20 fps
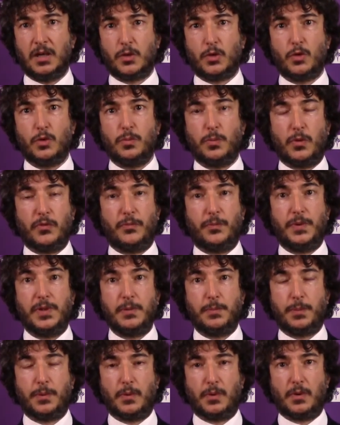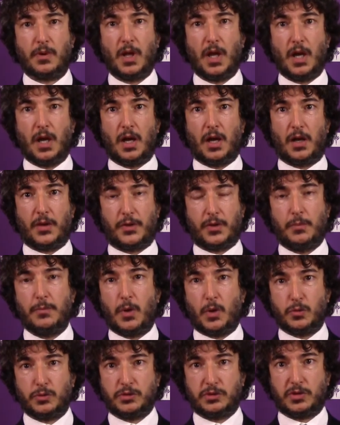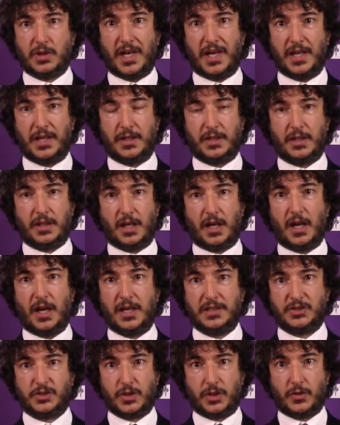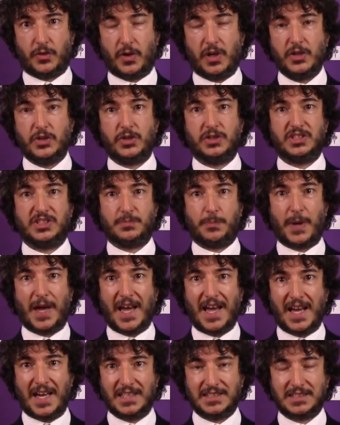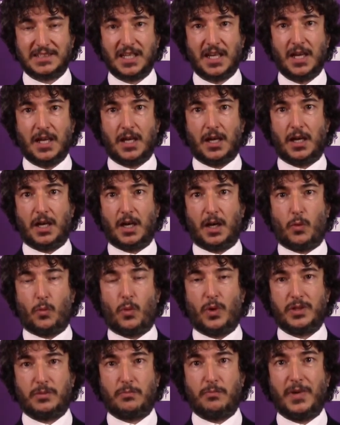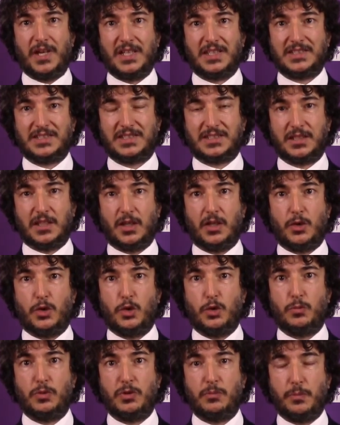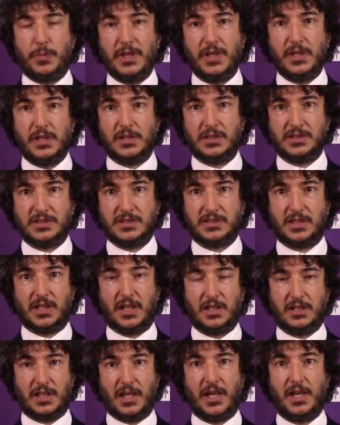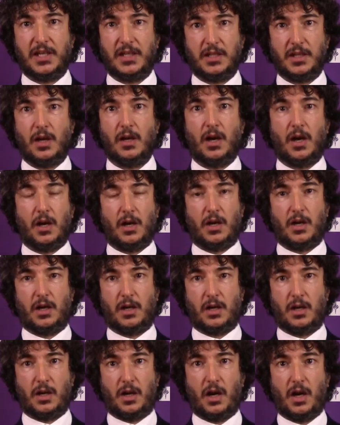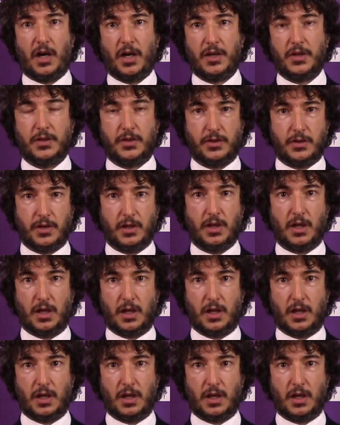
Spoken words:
group of people the most, and as generations pass, what makes human beings attain higher